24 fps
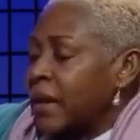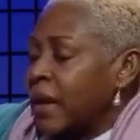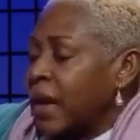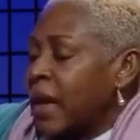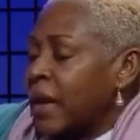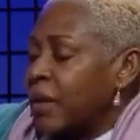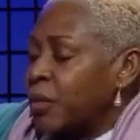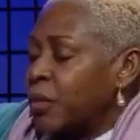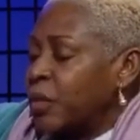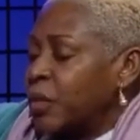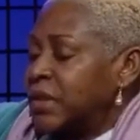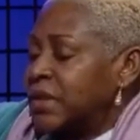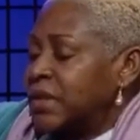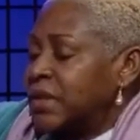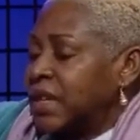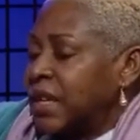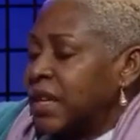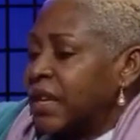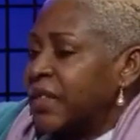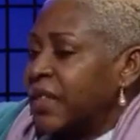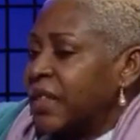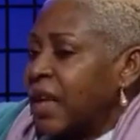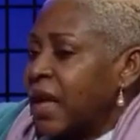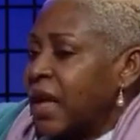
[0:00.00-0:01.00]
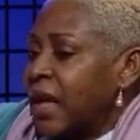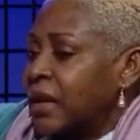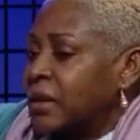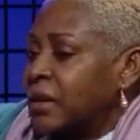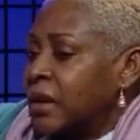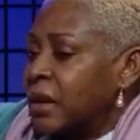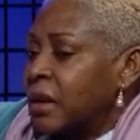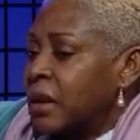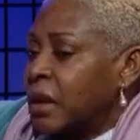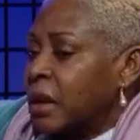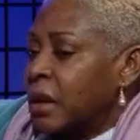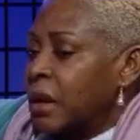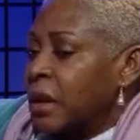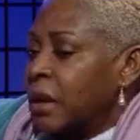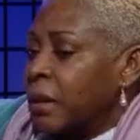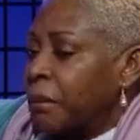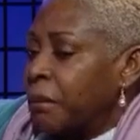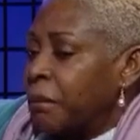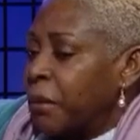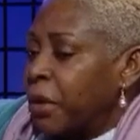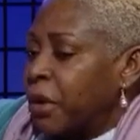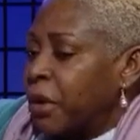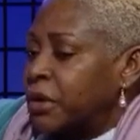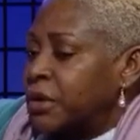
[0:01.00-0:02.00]
would say that.
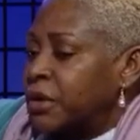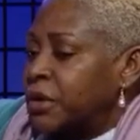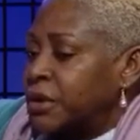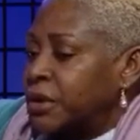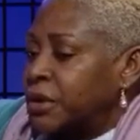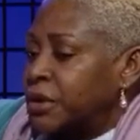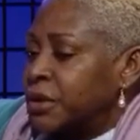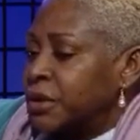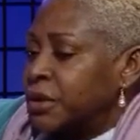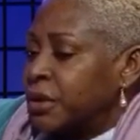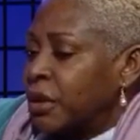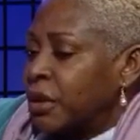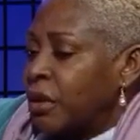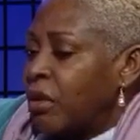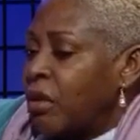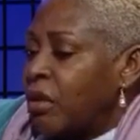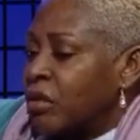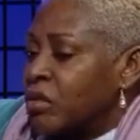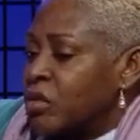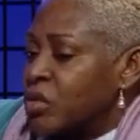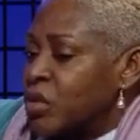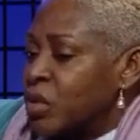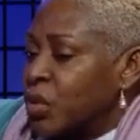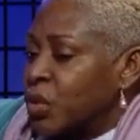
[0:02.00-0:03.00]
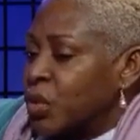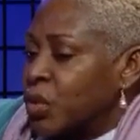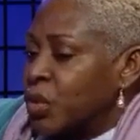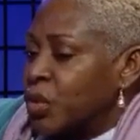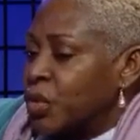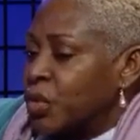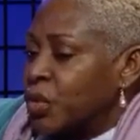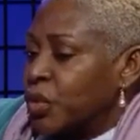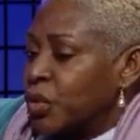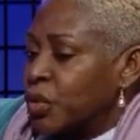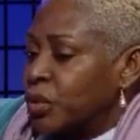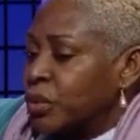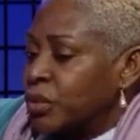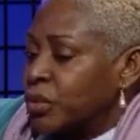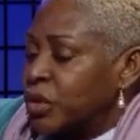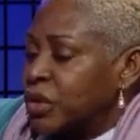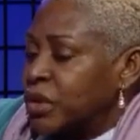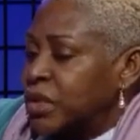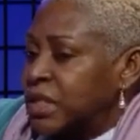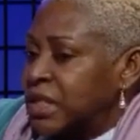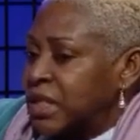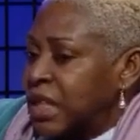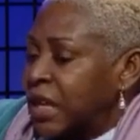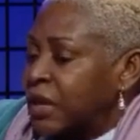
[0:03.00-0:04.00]
But also to
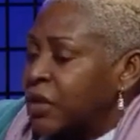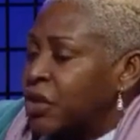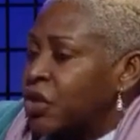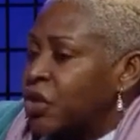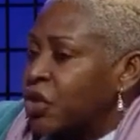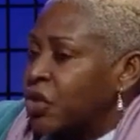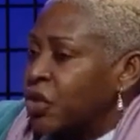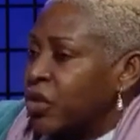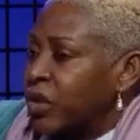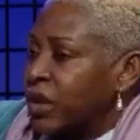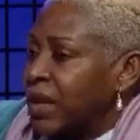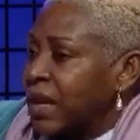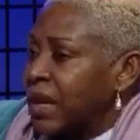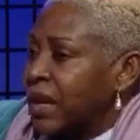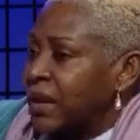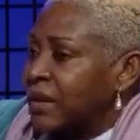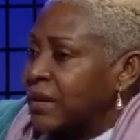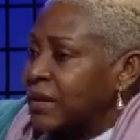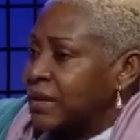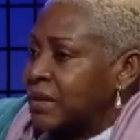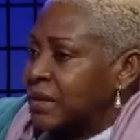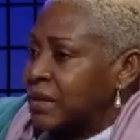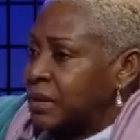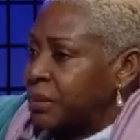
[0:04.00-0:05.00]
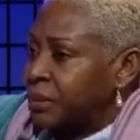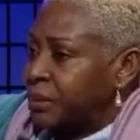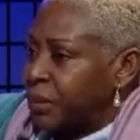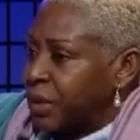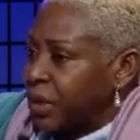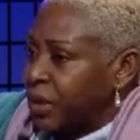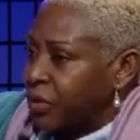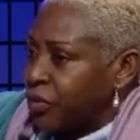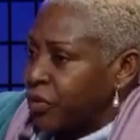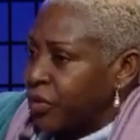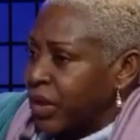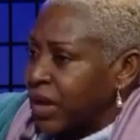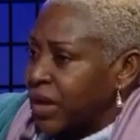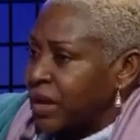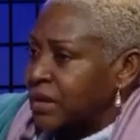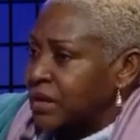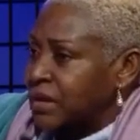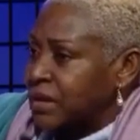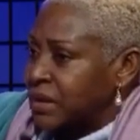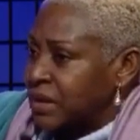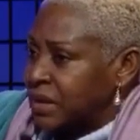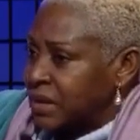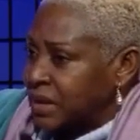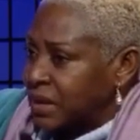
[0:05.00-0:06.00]
center the
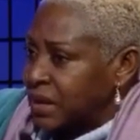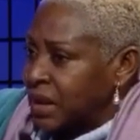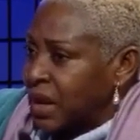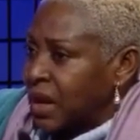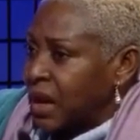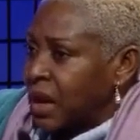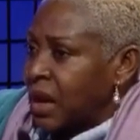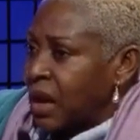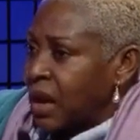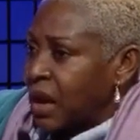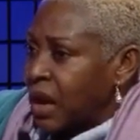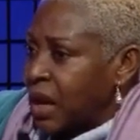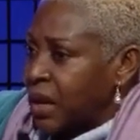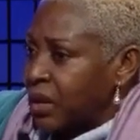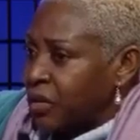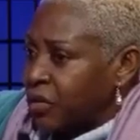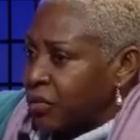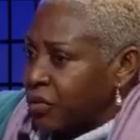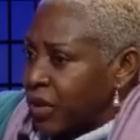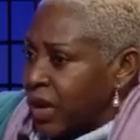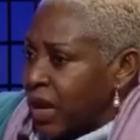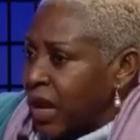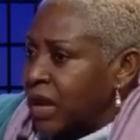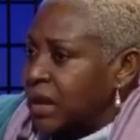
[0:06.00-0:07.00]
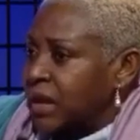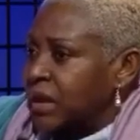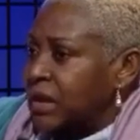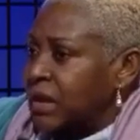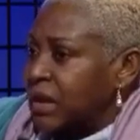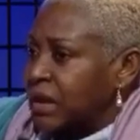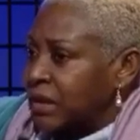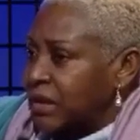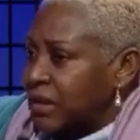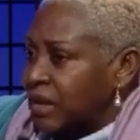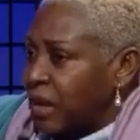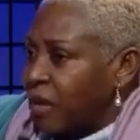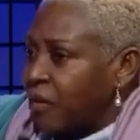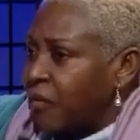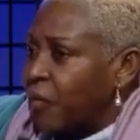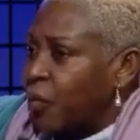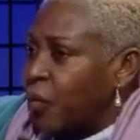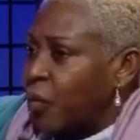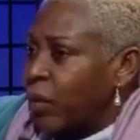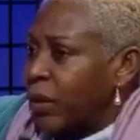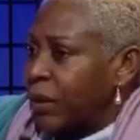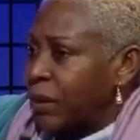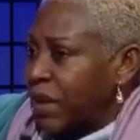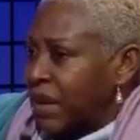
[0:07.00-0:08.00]
experience and the realities of
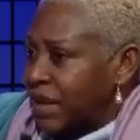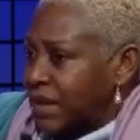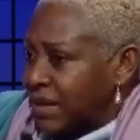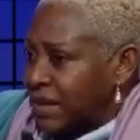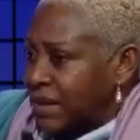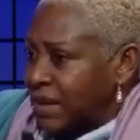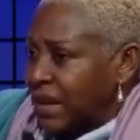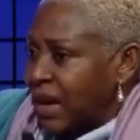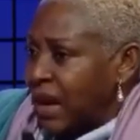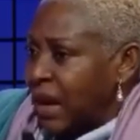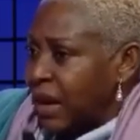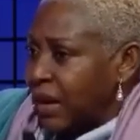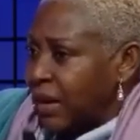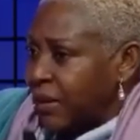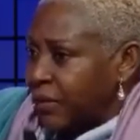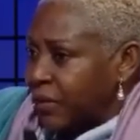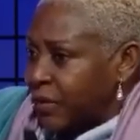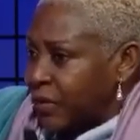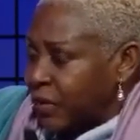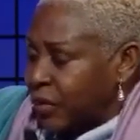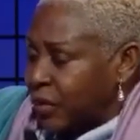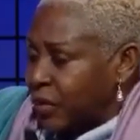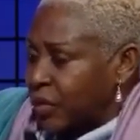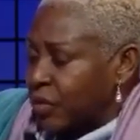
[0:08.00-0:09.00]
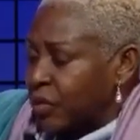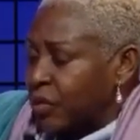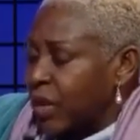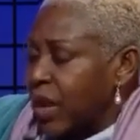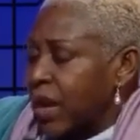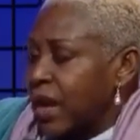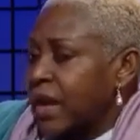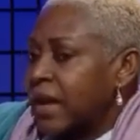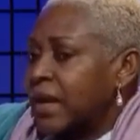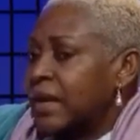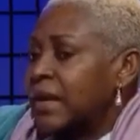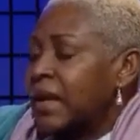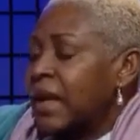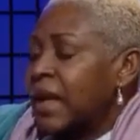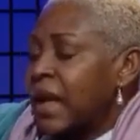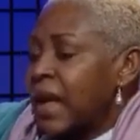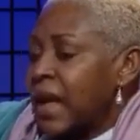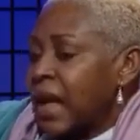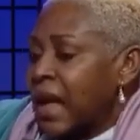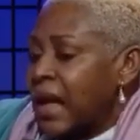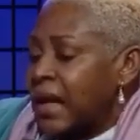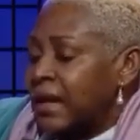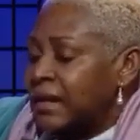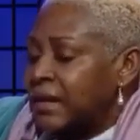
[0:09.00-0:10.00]
women's lives, right?
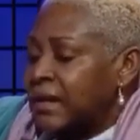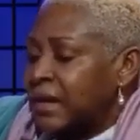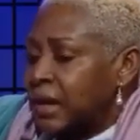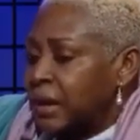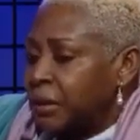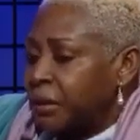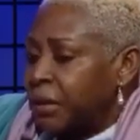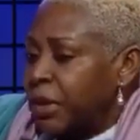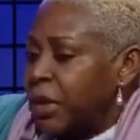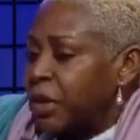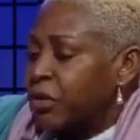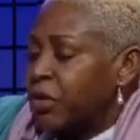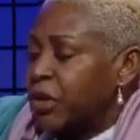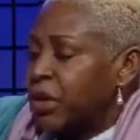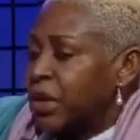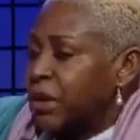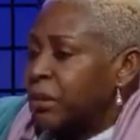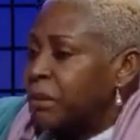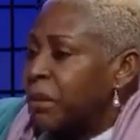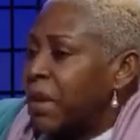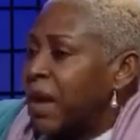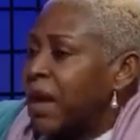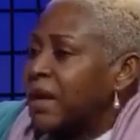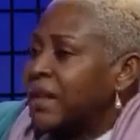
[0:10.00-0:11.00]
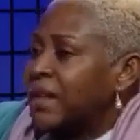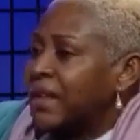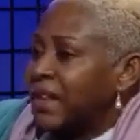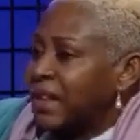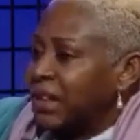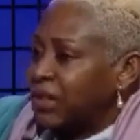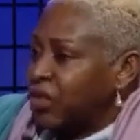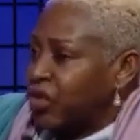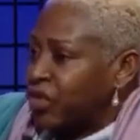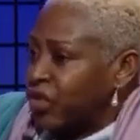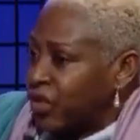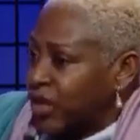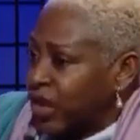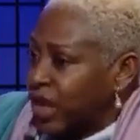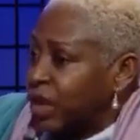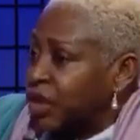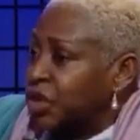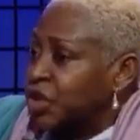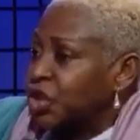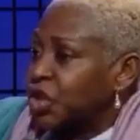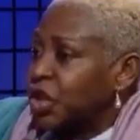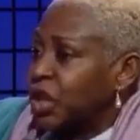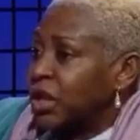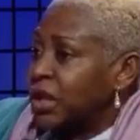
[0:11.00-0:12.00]
And still bearing in mind the
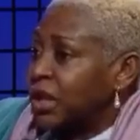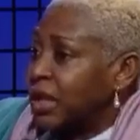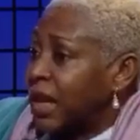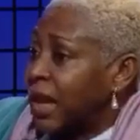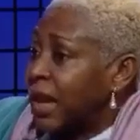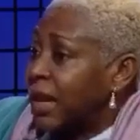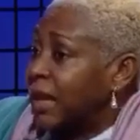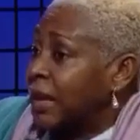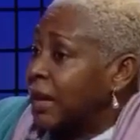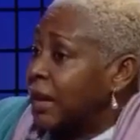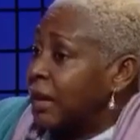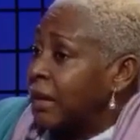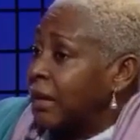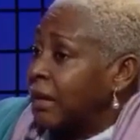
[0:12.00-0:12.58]
intersection, like,